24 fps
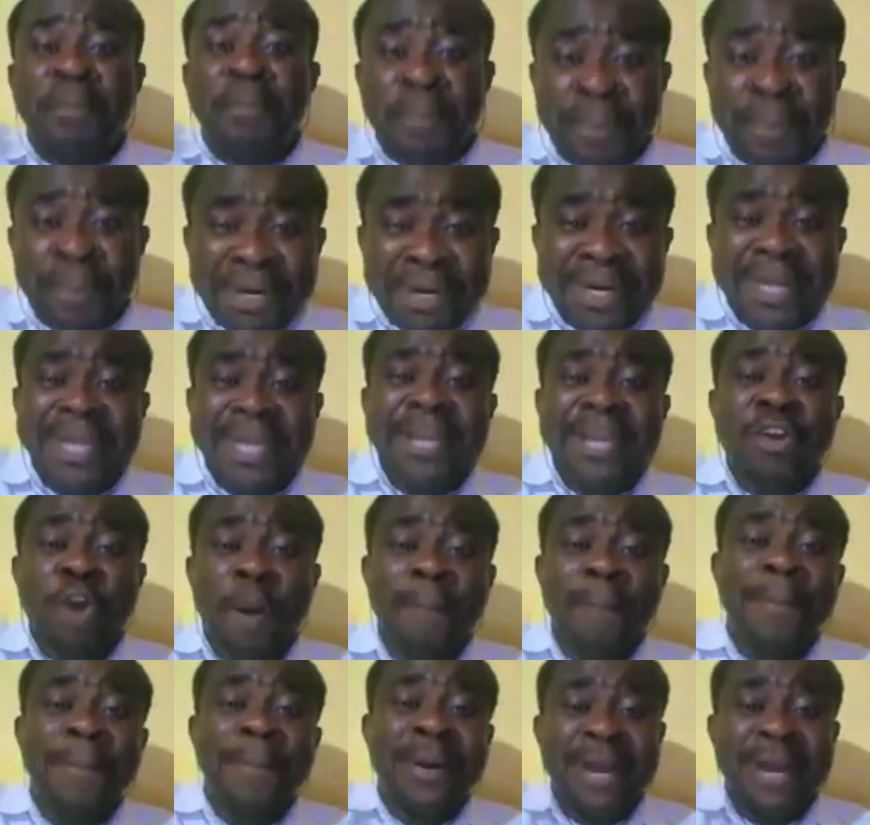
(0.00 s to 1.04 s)

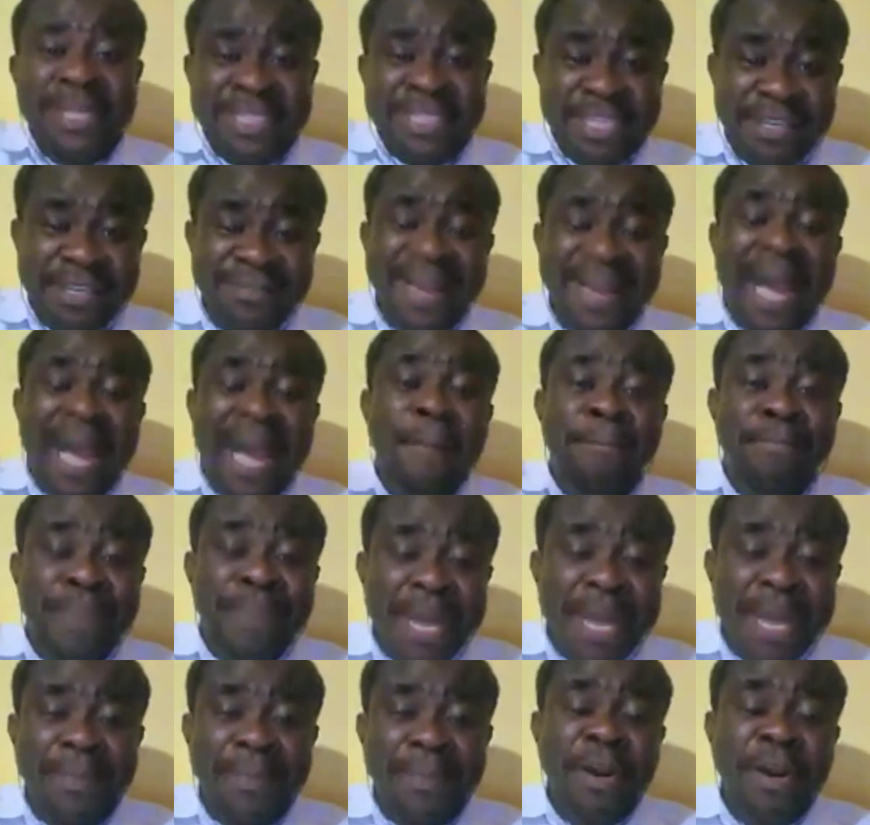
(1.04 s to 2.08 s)
pre-comparative and
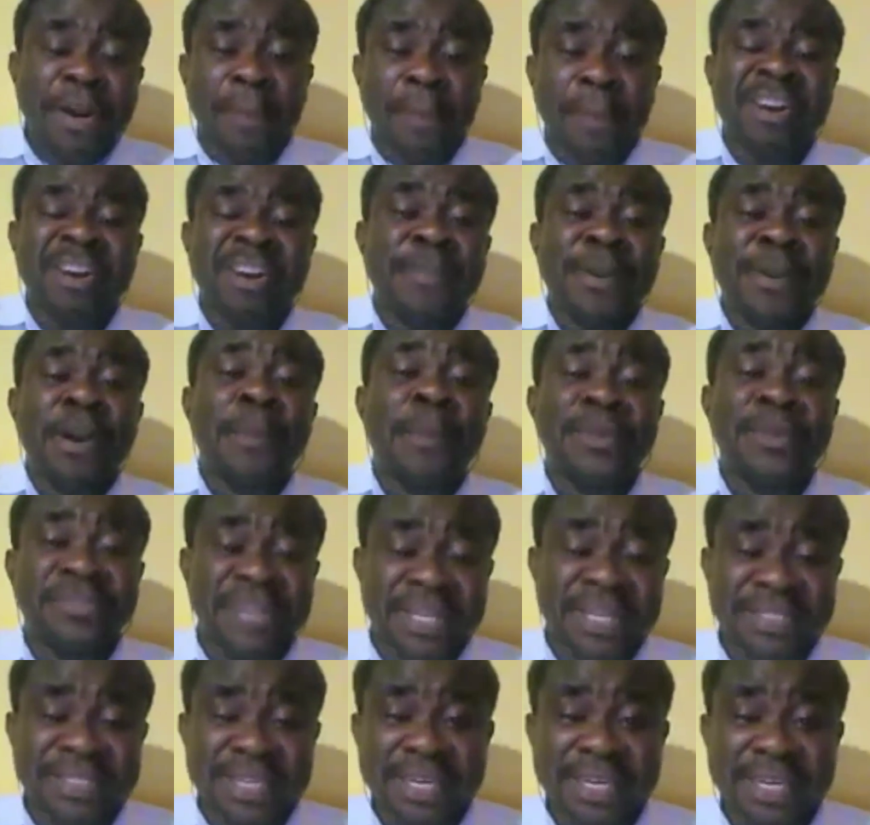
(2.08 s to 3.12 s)
pre-comparative period
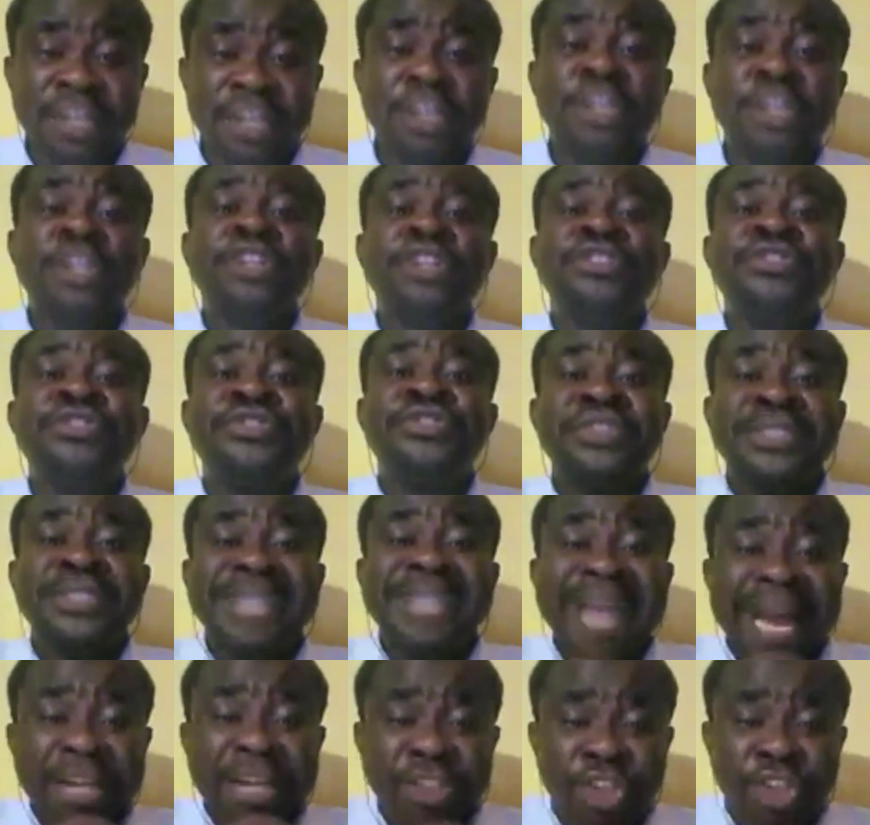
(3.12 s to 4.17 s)
presented,
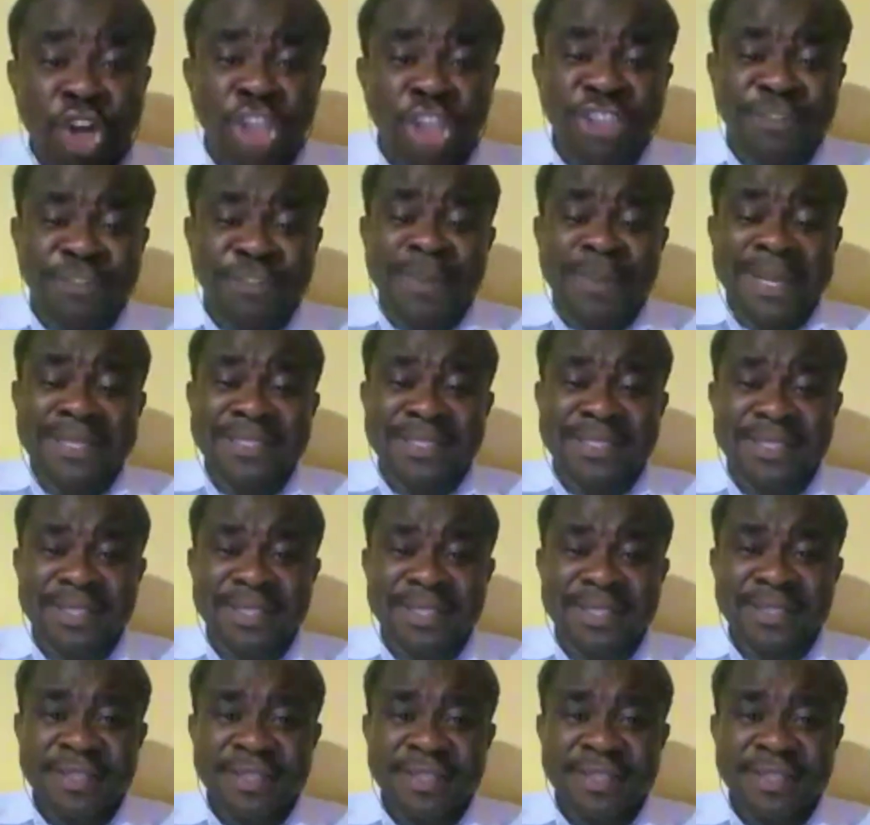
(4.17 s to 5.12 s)
the adjustments